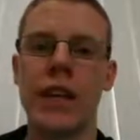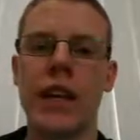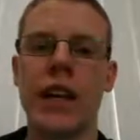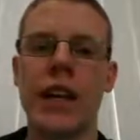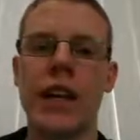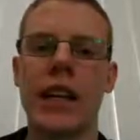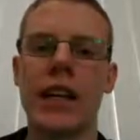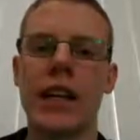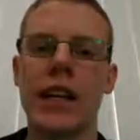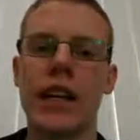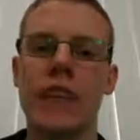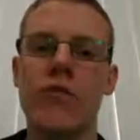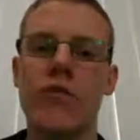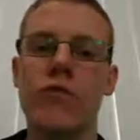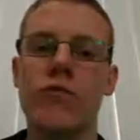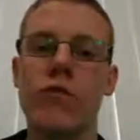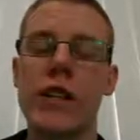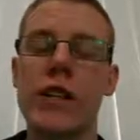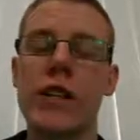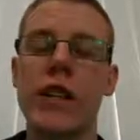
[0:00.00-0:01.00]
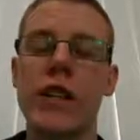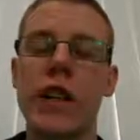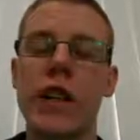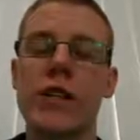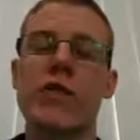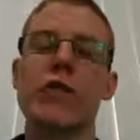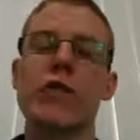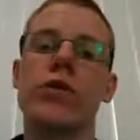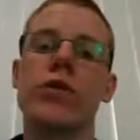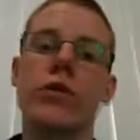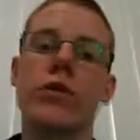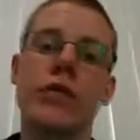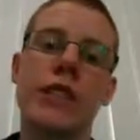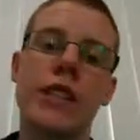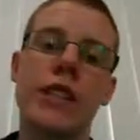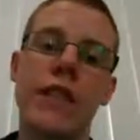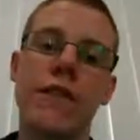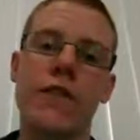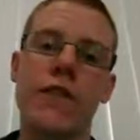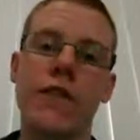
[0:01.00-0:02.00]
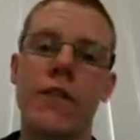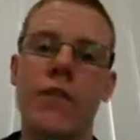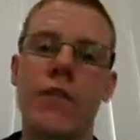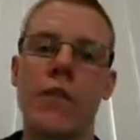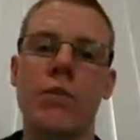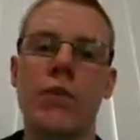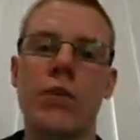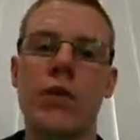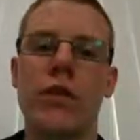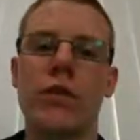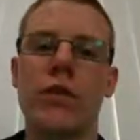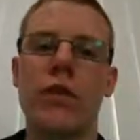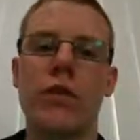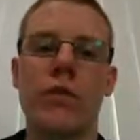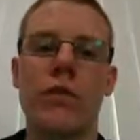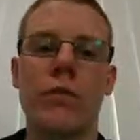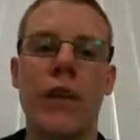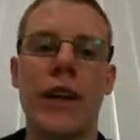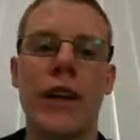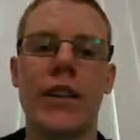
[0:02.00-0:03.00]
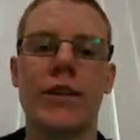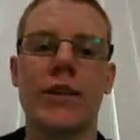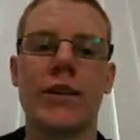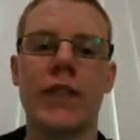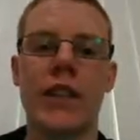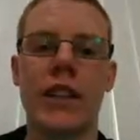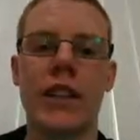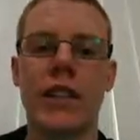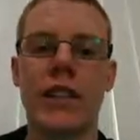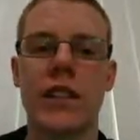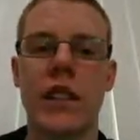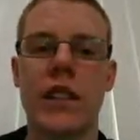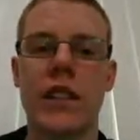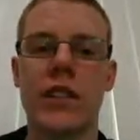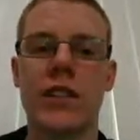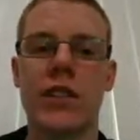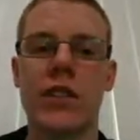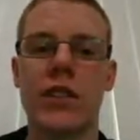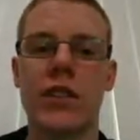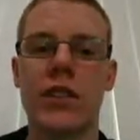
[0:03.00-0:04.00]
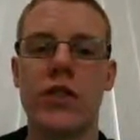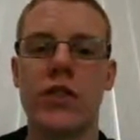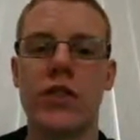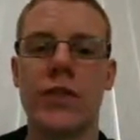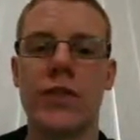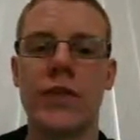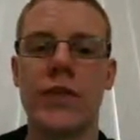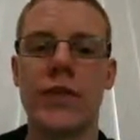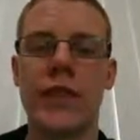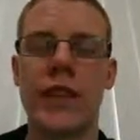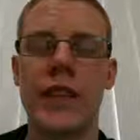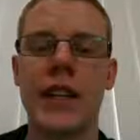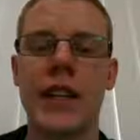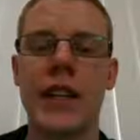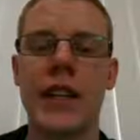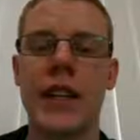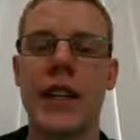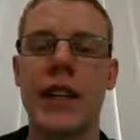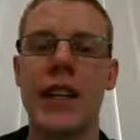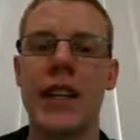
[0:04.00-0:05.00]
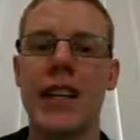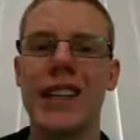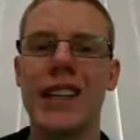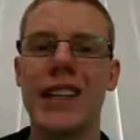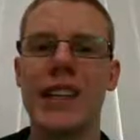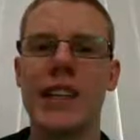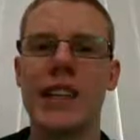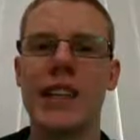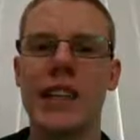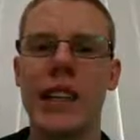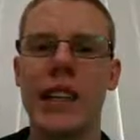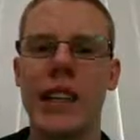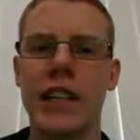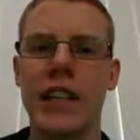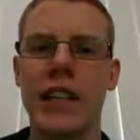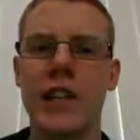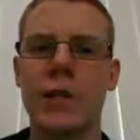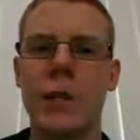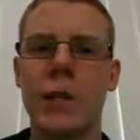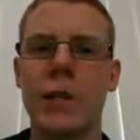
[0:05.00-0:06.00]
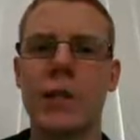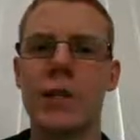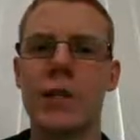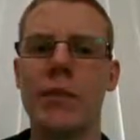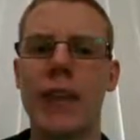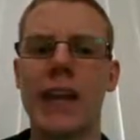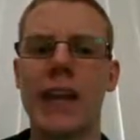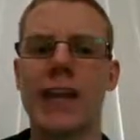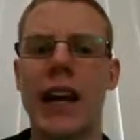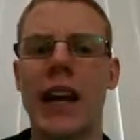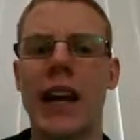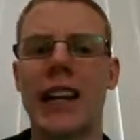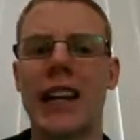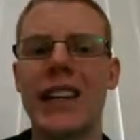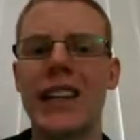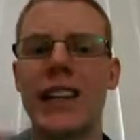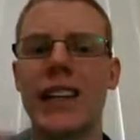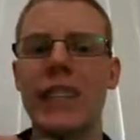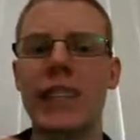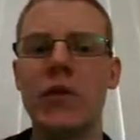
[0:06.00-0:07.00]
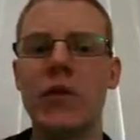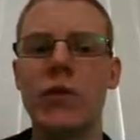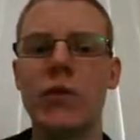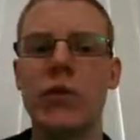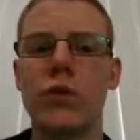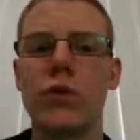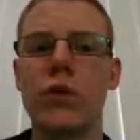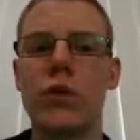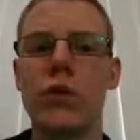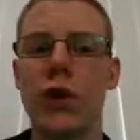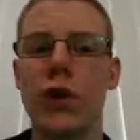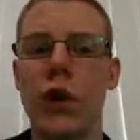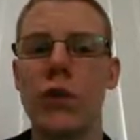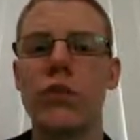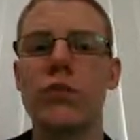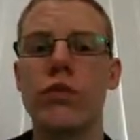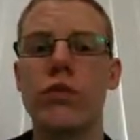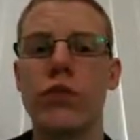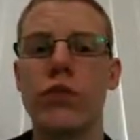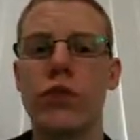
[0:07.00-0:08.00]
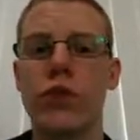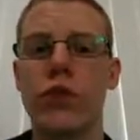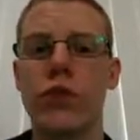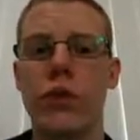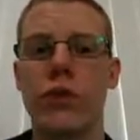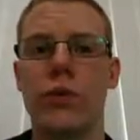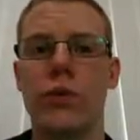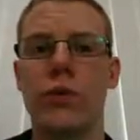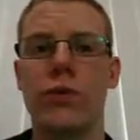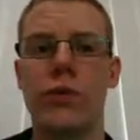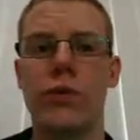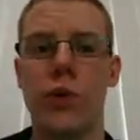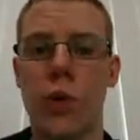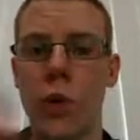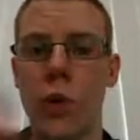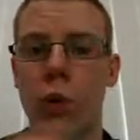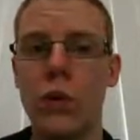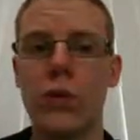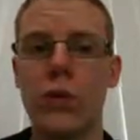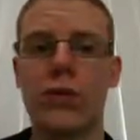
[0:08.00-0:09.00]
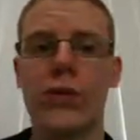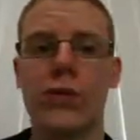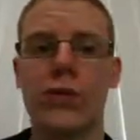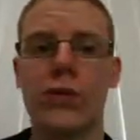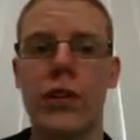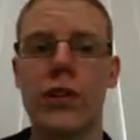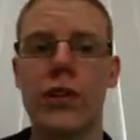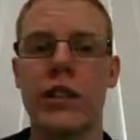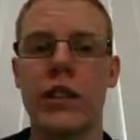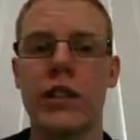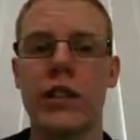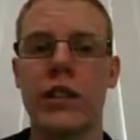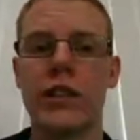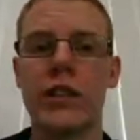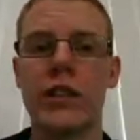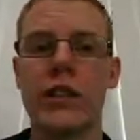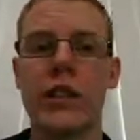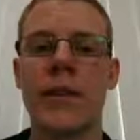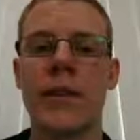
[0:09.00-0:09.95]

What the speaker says: it is rescheduled to a different CPU for the remainder of its execution. In this case, we would maintain a single global queue for all of the processes,